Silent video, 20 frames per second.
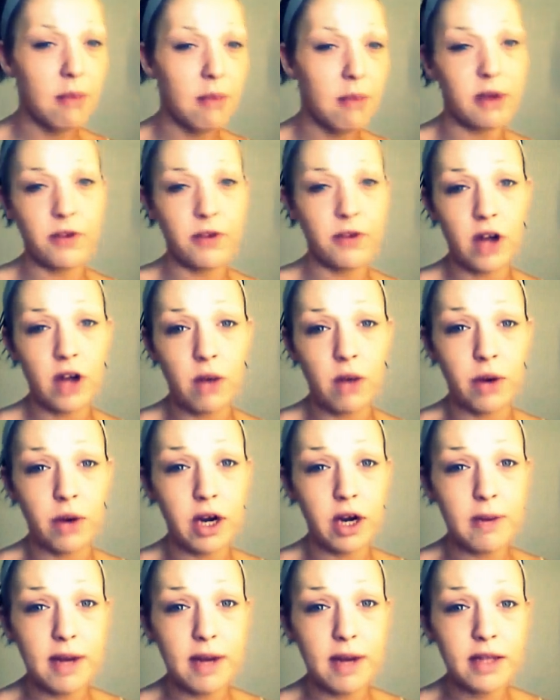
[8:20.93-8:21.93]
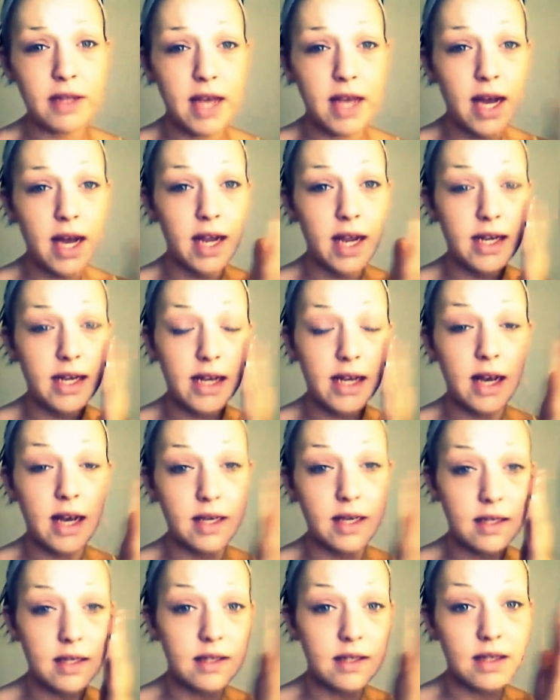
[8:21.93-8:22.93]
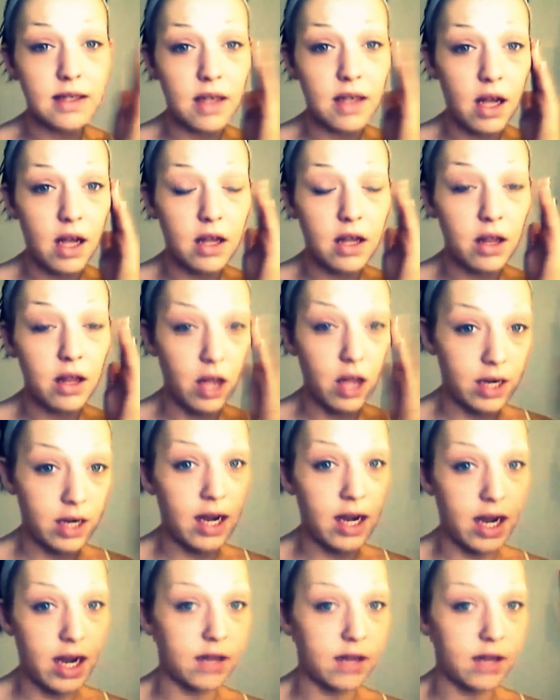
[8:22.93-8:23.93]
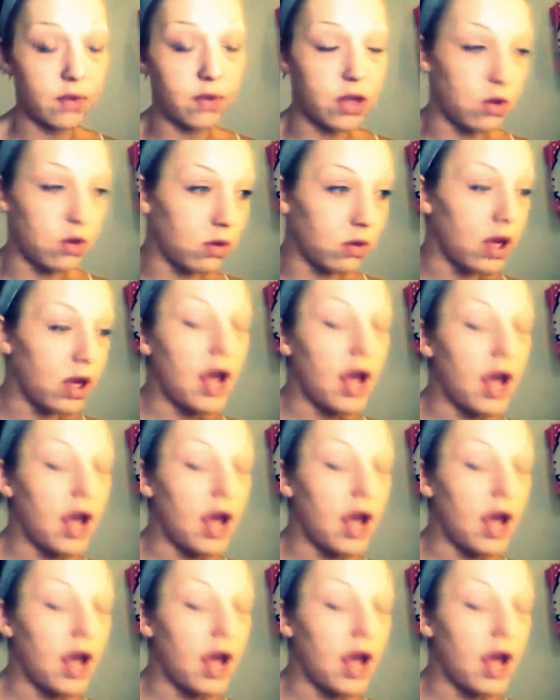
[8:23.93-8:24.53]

But if you're not worried about that, it does look nice when you,